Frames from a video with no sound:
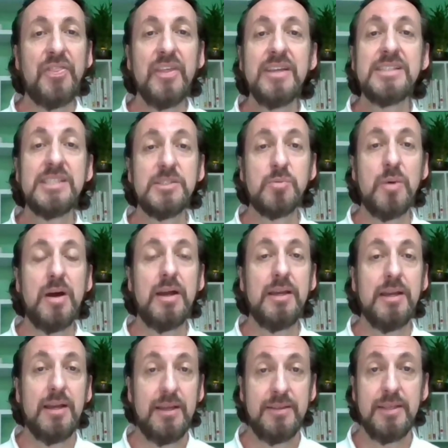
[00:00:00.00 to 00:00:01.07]
this is
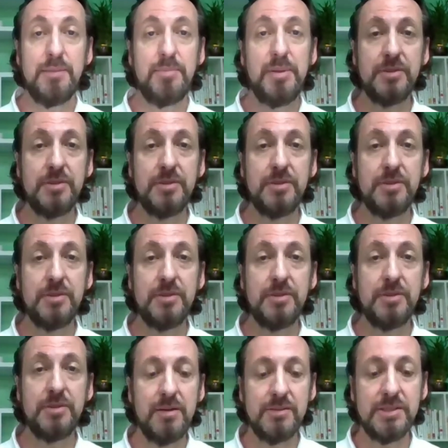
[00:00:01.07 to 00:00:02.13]
why I think people should come
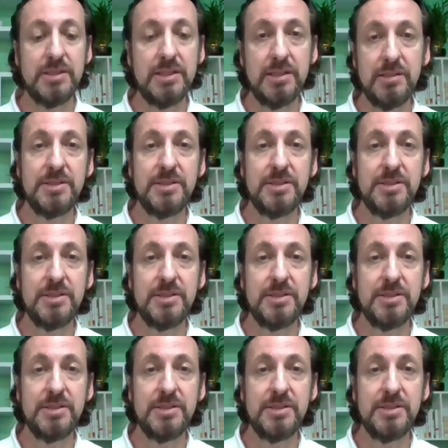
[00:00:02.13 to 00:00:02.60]
to counseling,